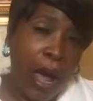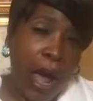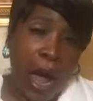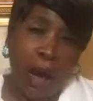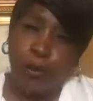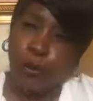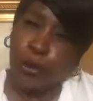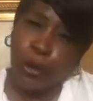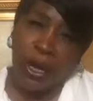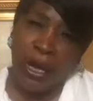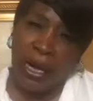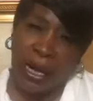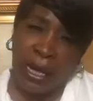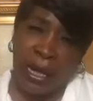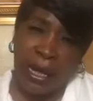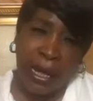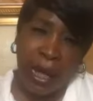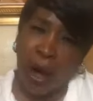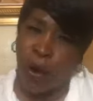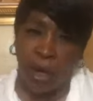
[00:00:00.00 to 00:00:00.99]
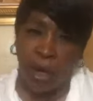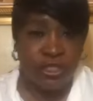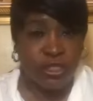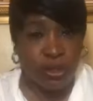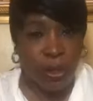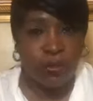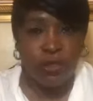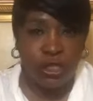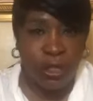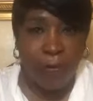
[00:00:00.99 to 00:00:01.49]
are really on
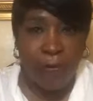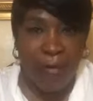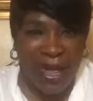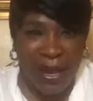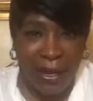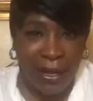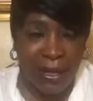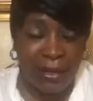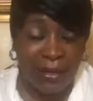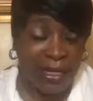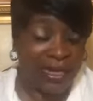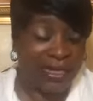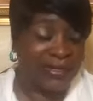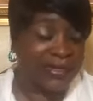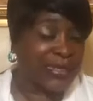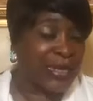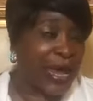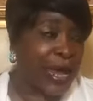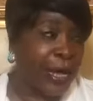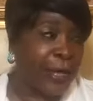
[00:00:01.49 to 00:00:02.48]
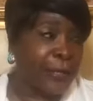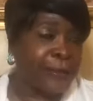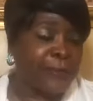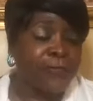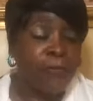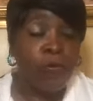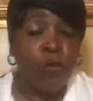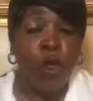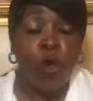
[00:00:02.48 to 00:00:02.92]
social media these days.